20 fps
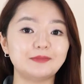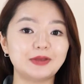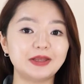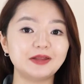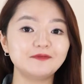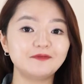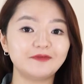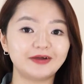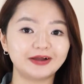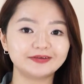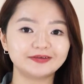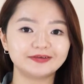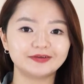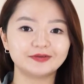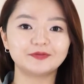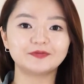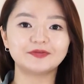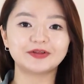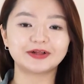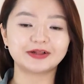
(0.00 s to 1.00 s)
main
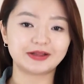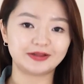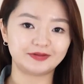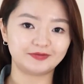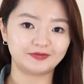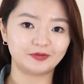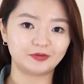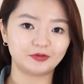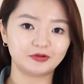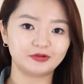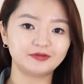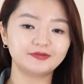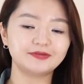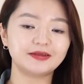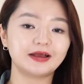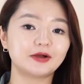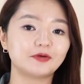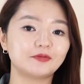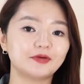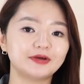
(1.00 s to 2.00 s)
function of the cleansing oils
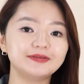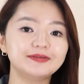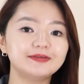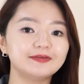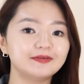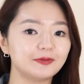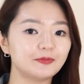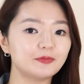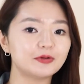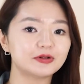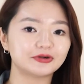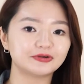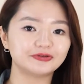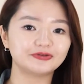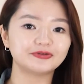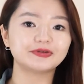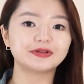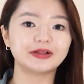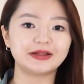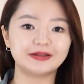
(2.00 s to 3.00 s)
are quite similar
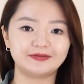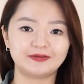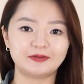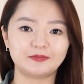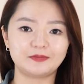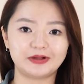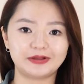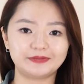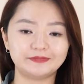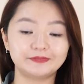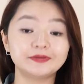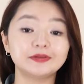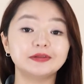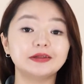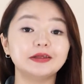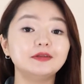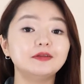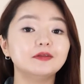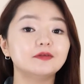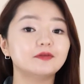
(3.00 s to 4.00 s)
to cleansing balms.
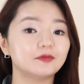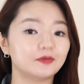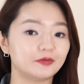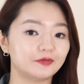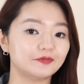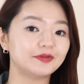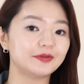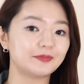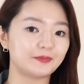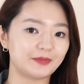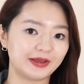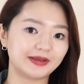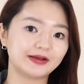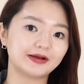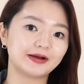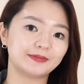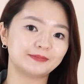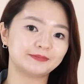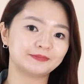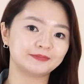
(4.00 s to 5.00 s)
They dissolve the
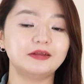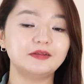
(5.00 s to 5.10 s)
makeup.